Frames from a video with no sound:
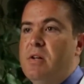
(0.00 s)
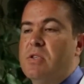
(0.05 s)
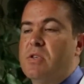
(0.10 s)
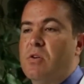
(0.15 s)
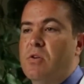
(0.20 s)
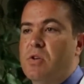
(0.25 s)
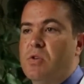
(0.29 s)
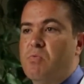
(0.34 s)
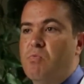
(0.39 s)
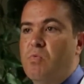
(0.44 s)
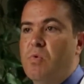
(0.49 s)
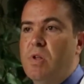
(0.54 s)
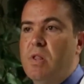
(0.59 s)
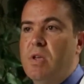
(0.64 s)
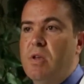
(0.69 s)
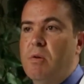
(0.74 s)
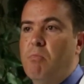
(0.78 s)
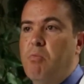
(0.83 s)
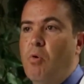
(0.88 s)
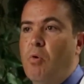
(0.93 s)
So it's
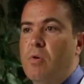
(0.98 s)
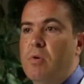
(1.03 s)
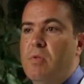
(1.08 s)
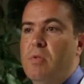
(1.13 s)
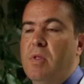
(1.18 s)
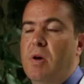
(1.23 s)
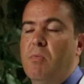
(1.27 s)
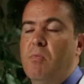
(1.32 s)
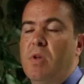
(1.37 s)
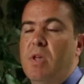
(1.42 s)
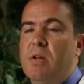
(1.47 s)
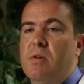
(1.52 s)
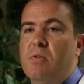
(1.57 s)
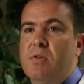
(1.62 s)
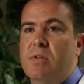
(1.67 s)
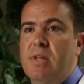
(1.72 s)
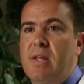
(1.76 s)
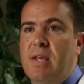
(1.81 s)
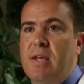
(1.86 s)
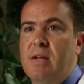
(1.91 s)
really important that we
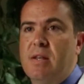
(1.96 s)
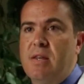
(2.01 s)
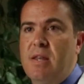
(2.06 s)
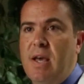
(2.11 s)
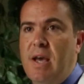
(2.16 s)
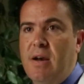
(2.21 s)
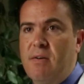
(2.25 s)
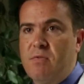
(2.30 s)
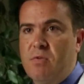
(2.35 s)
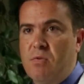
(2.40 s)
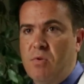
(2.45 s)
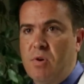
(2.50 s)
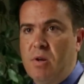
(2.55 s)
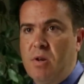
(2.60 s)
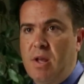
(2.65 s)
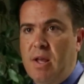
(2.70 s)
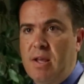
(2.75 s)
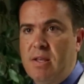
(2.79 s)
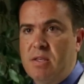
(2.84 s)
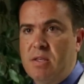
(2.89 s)
understand after
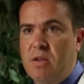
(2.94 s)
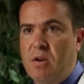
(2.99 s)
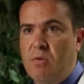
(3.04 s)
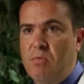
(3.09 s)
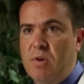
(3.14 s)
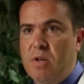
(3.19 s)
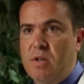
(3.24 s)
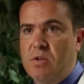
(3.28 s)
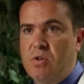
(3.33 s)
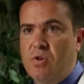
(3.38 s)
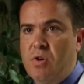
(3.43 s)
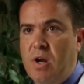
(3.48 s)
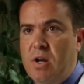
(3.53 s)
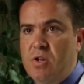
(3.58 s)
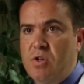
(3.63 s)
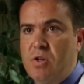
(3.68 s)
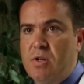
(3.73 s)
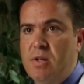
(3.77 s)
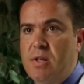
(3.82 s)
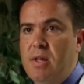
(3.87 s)
an ACL
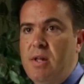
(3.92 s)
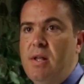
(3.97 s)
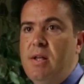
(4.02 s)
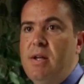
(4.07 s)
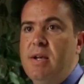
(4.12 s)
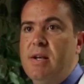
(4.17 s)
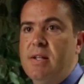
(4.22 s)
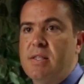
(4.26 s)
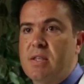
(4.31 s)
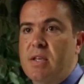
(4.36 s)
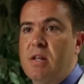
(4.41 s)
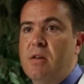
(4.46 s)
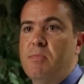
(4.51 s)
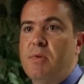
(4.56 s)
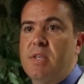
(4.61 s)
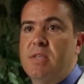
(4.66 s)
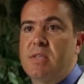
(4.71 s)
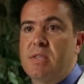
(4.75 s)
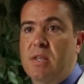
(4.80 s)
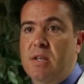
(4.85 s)
reconstruction, it's going
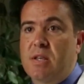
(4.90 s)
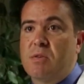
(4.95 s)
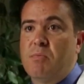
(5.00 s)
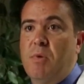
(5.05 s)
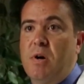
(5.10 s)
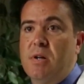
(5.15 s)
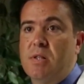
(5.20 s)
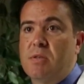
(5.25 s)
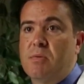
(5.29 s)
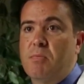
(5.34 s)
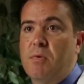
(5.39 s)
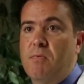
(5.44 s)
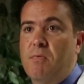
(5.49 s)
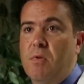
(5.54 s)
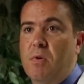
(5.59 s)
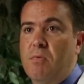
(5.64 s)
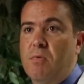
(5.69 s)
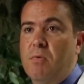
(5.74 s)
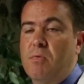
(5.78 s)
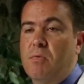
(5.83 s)
to be 6 months
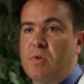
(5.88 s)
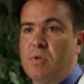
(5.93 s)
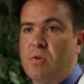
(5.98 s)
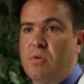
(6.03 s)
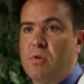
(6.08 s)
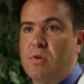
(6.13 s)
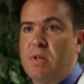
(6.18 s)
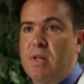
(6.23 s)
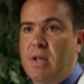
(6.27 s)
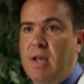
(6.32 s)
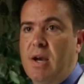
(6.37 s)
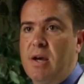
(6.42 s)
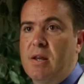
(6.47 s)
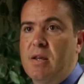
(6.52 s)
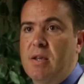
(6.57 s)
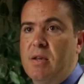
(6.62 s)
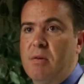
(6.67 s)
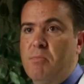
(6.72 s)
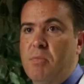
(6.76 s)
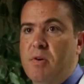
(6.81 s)
before we return to
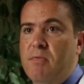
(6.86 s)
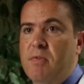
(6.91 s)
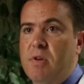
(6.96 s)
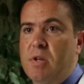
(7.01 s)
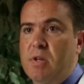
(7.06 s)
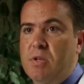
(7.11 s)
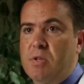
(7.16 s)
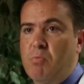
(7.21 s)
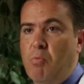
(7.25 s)
cutting and pivoting